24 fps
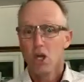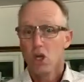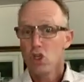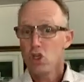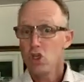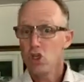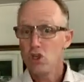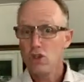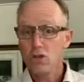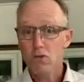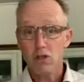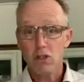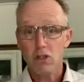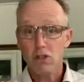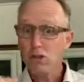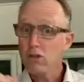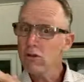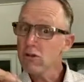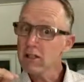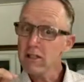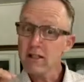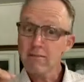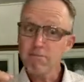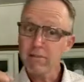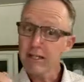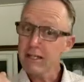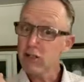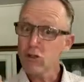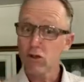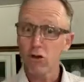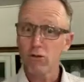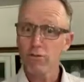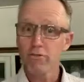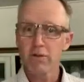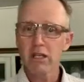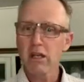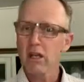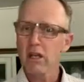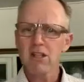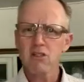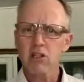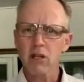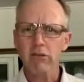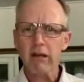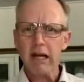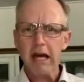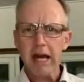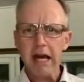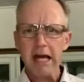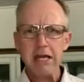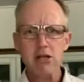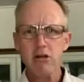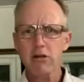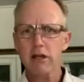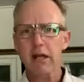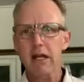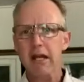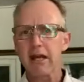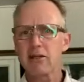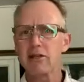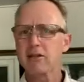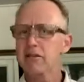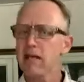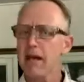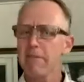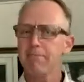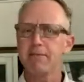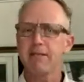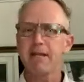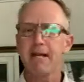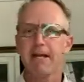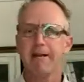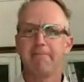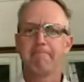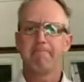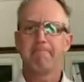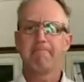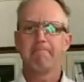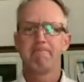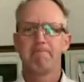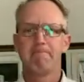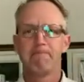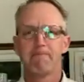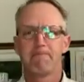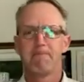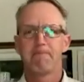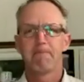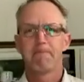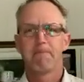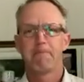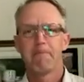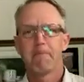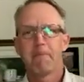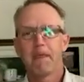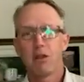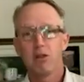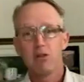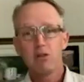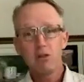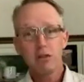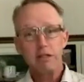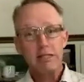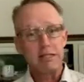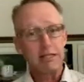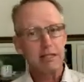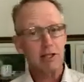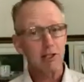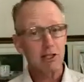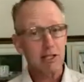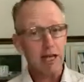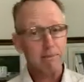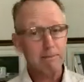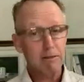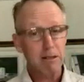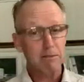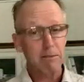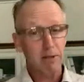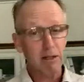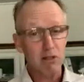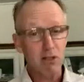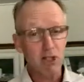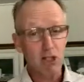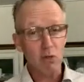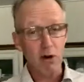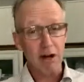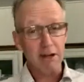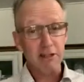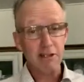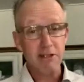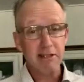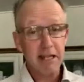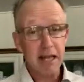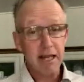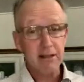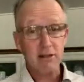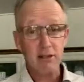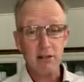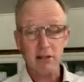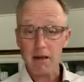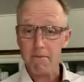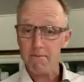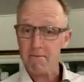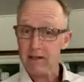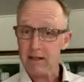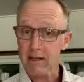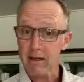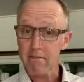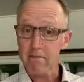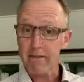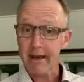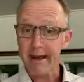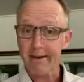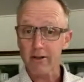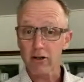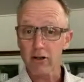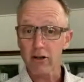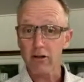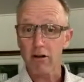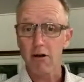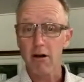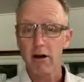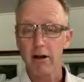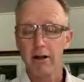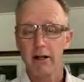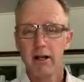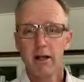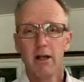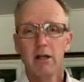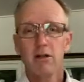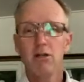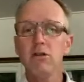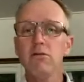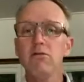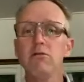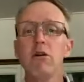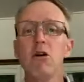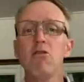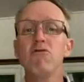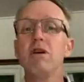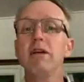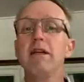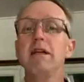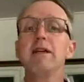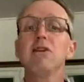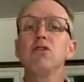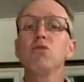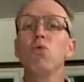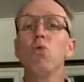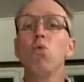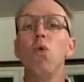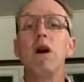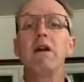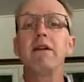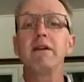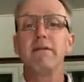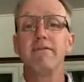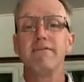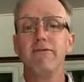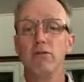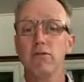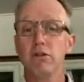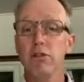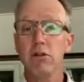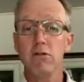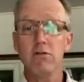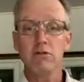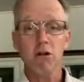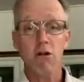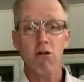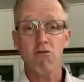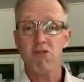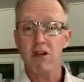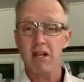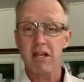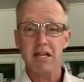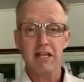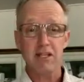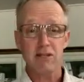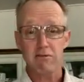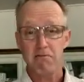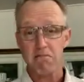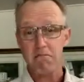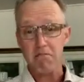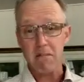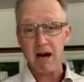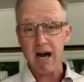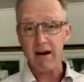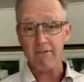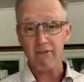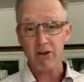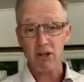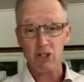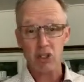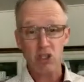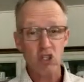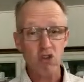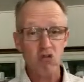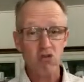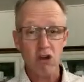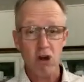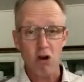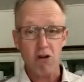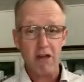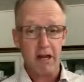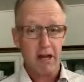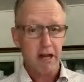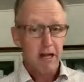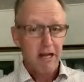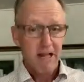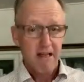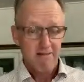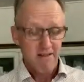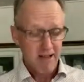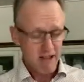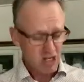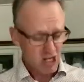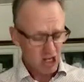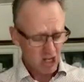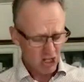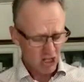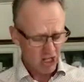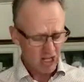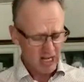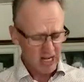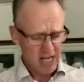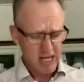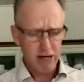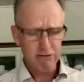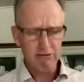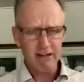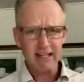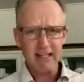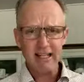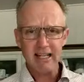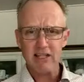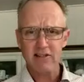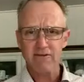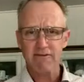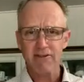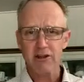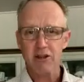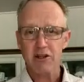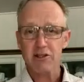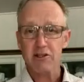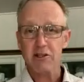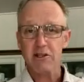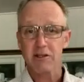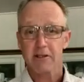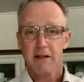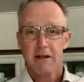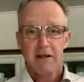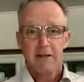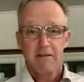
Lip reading: You can be called, but it's okay. You can accept it. You can accept it because you understand something about God. You know that he's wonderful. You know that he's marvelous. You know that just in hearing these verses,